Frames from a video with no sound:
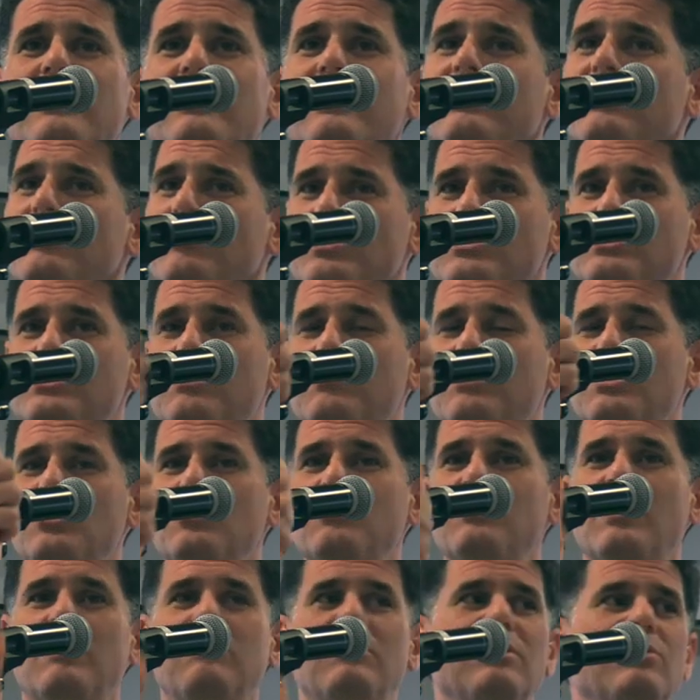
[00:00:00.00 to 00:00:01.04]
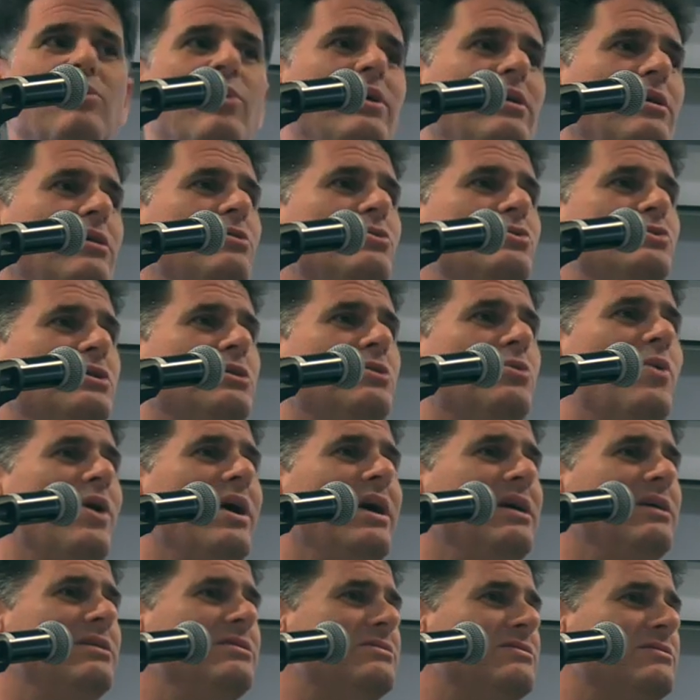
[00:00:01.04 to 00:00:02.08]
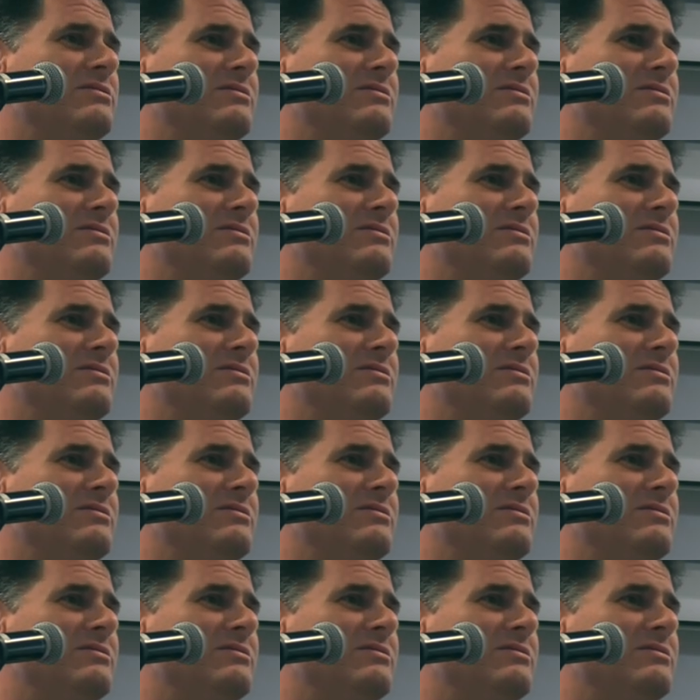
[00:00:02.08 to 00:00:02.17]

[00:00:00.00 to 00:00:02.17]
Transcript: but some of you may be using Waze,